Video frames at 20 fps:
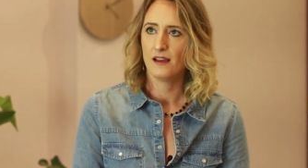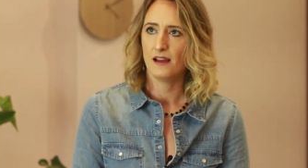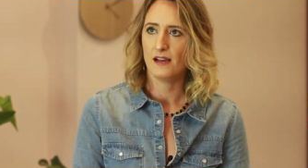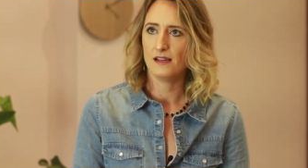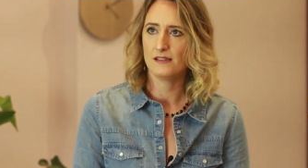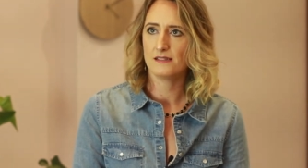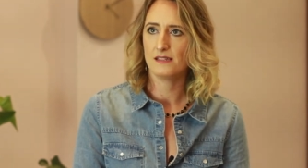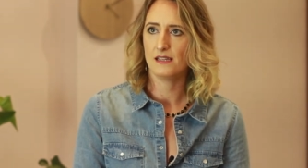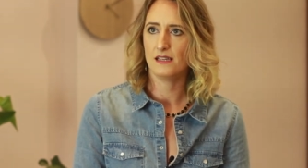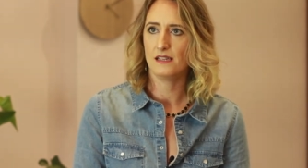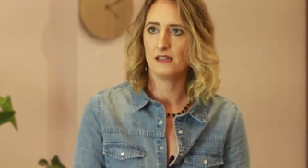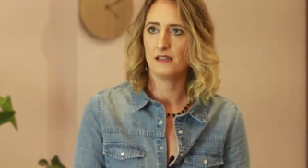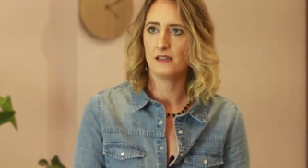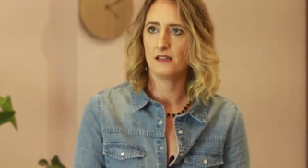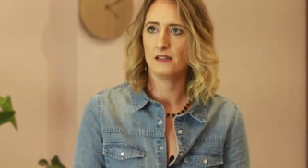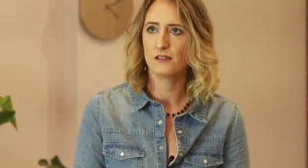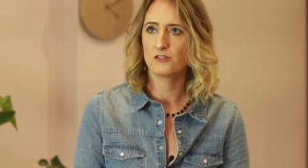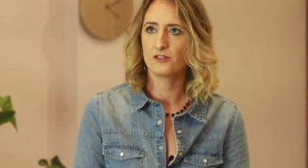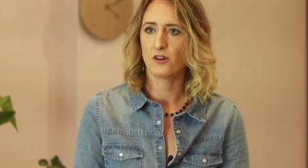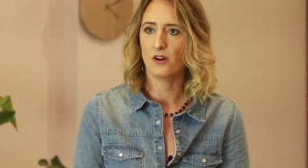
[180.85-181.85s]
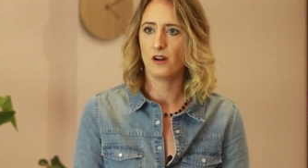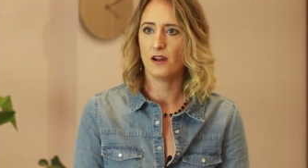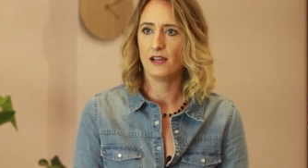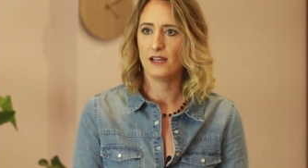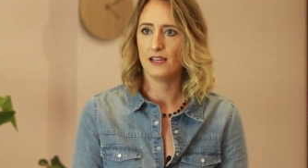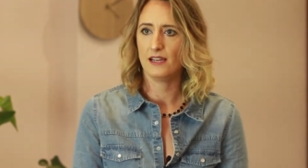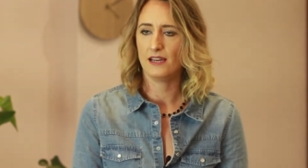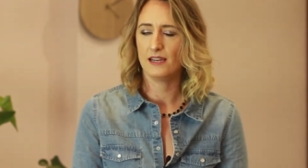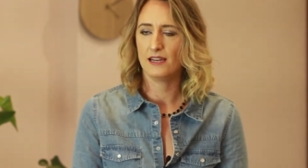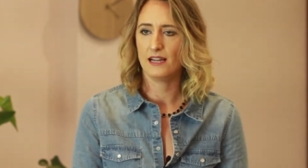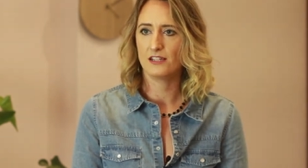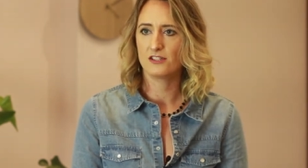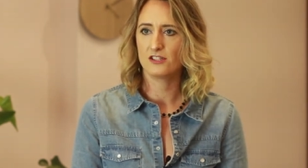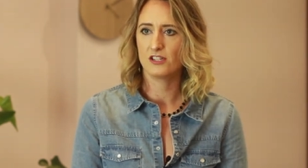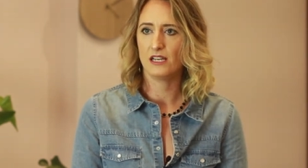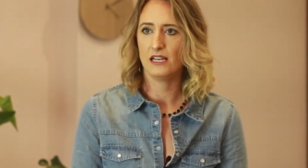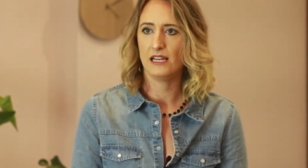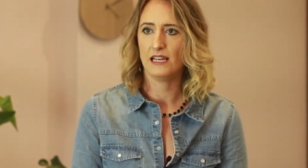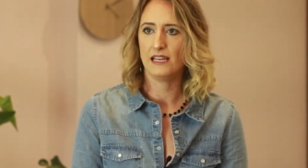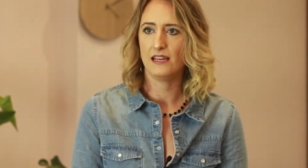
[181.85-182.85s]
as in try and
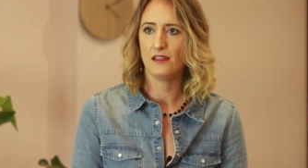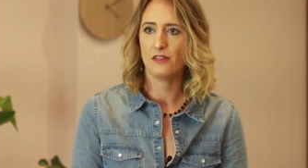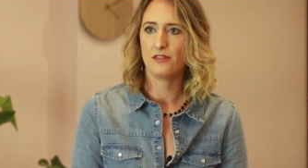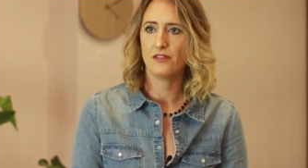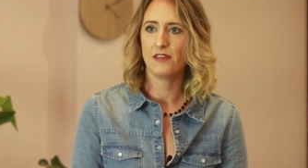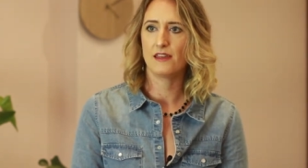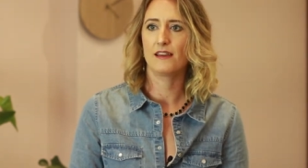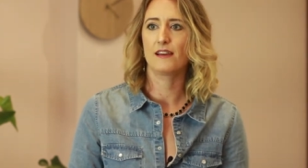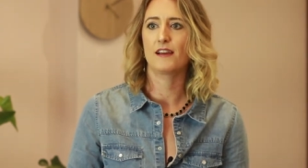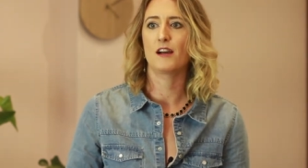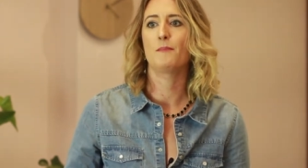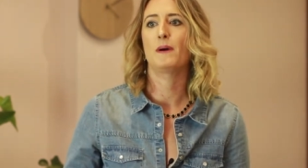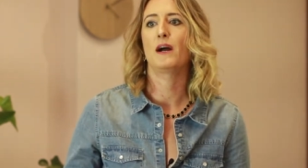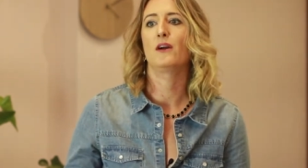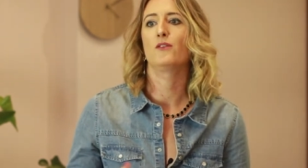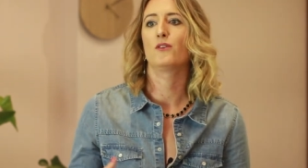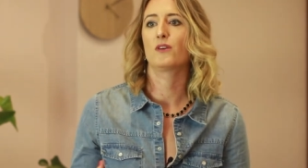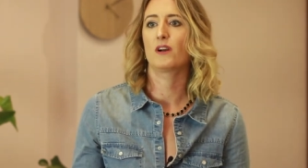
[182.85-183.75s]
actually think about your